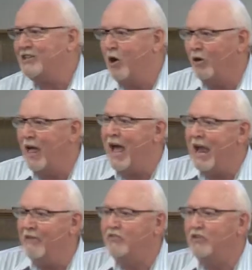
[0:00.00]
our
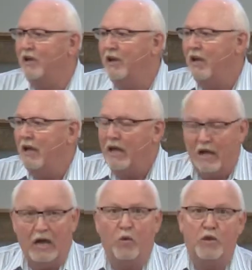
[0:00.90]
lives
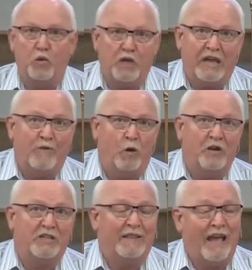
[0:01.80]
uh, when you think of
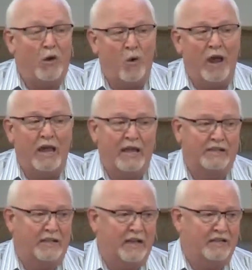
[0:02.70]
holiness in that way,
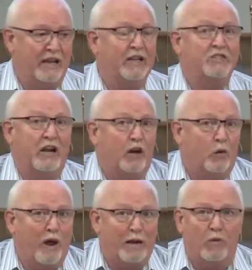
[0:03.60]
it's, it's, it's an
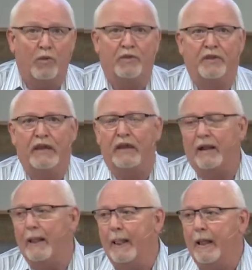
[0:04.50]
incredible thing.
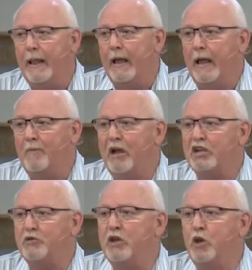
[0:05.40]

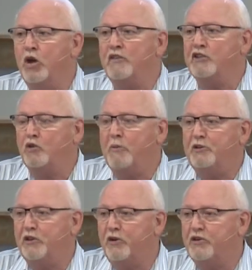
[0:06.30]
Because when you look at the
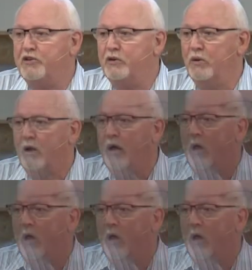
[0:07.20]
scriptures, uh,